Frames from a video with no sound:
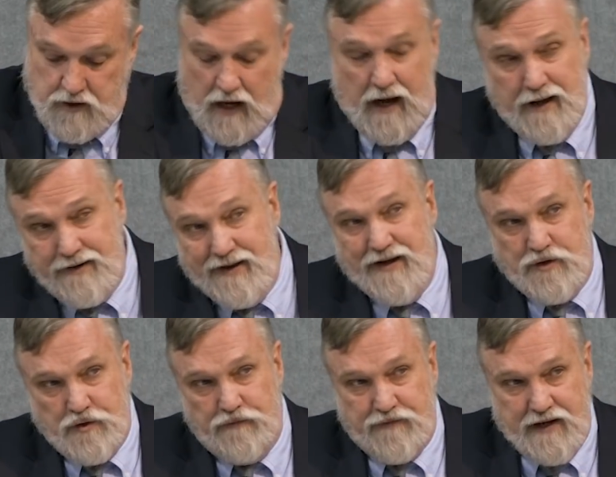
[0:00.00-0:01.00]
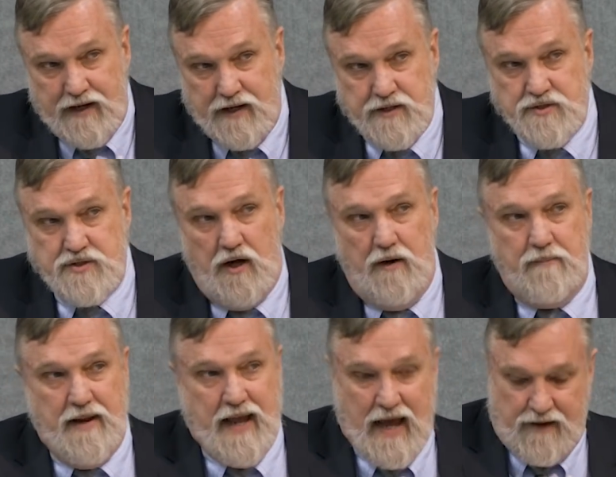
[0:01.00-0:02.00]
God intervenes on
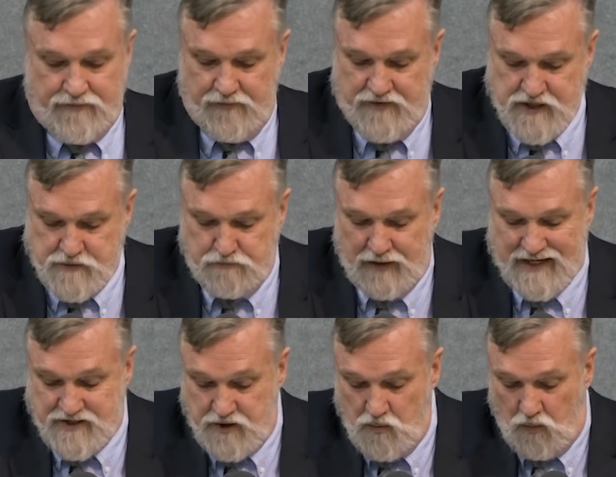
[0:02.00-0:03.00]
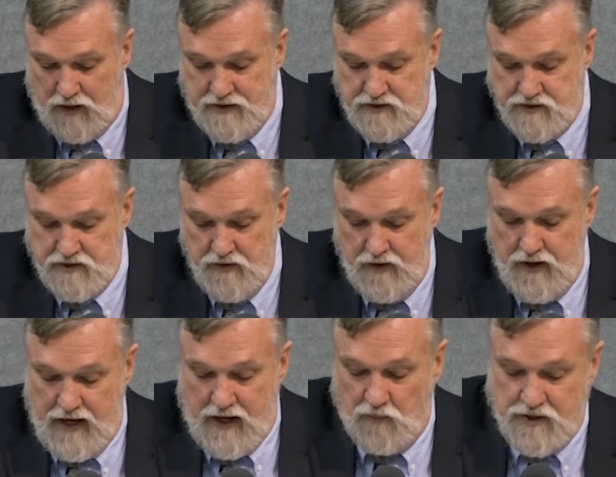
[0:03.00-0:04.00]
behalf of his blessed ones,
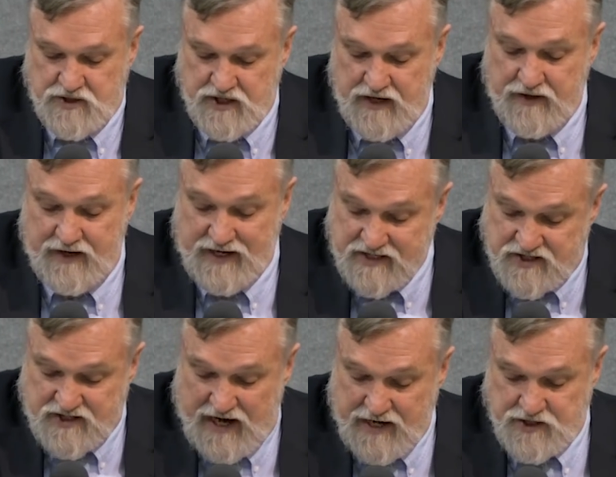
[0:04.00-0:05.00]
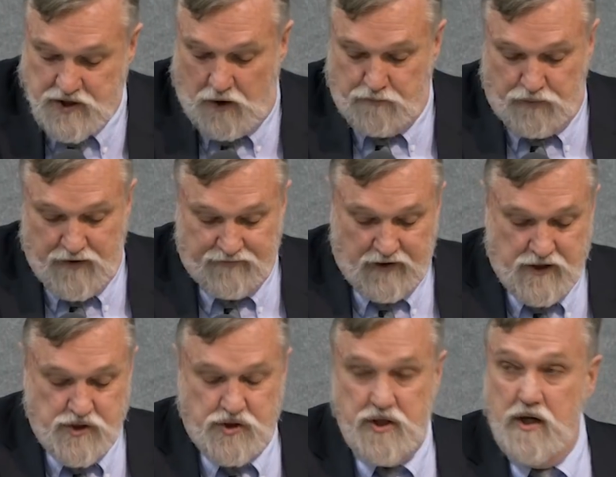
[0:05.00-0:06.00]
and we see that his saints are
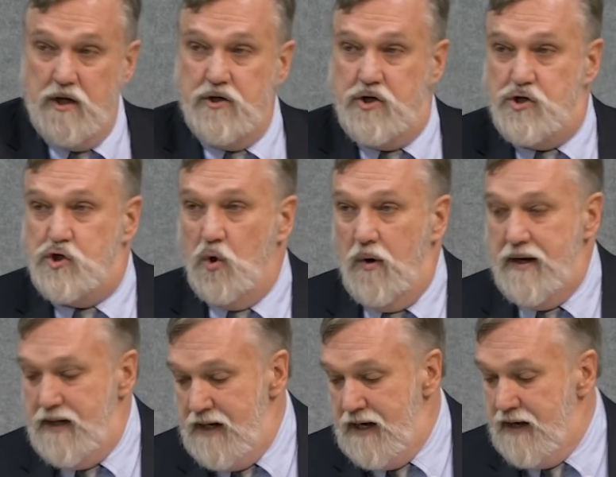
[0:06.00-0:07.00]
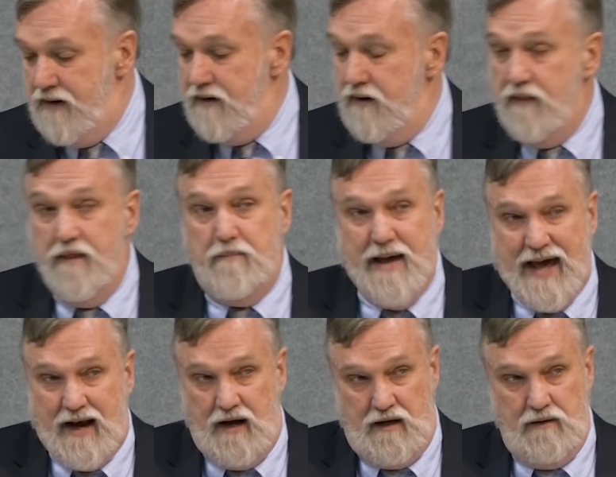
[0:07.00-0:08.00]
privileged to join in the
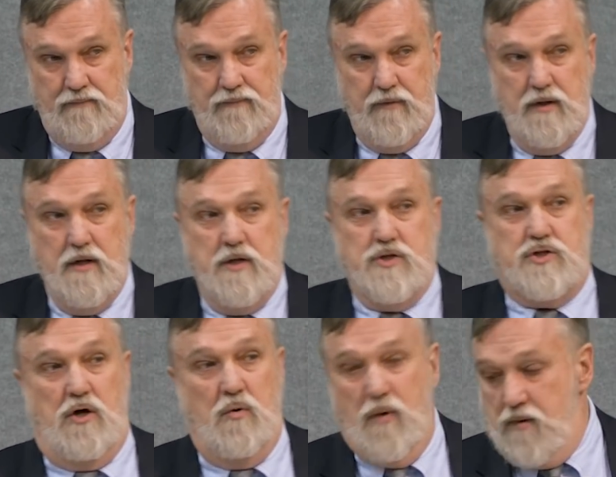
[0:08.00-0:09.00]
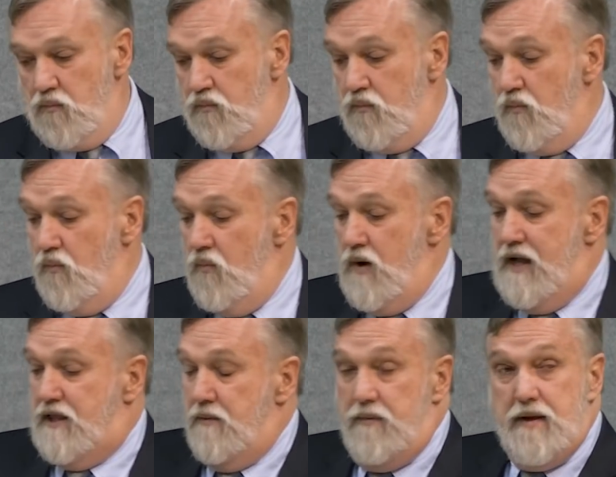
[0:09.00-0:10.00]
battle. So when
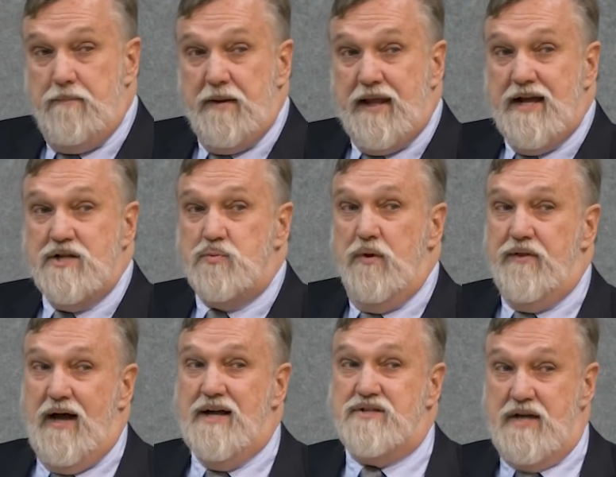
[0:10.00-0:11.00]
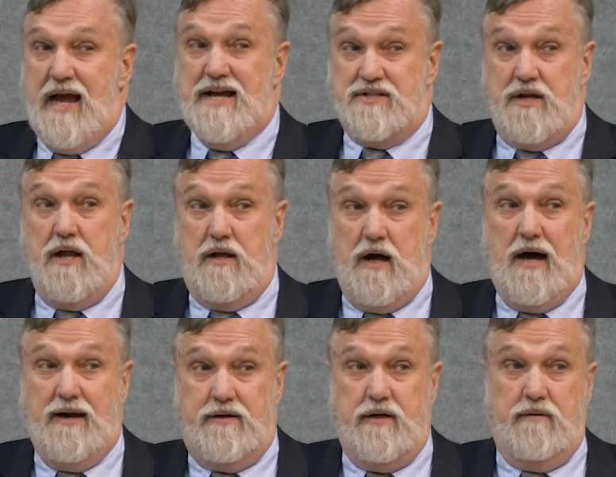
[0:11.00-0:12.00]
it begins with us asking
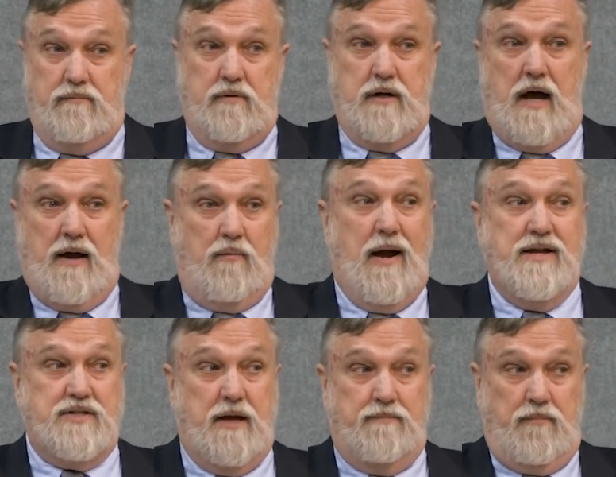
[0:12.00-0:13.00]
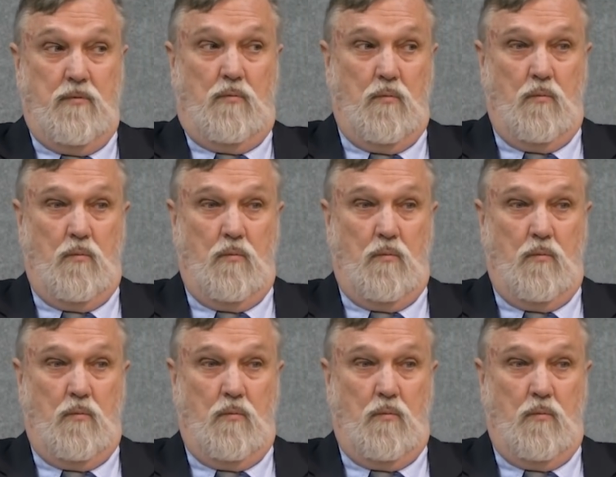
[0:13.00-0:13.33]
God to, God, rise up.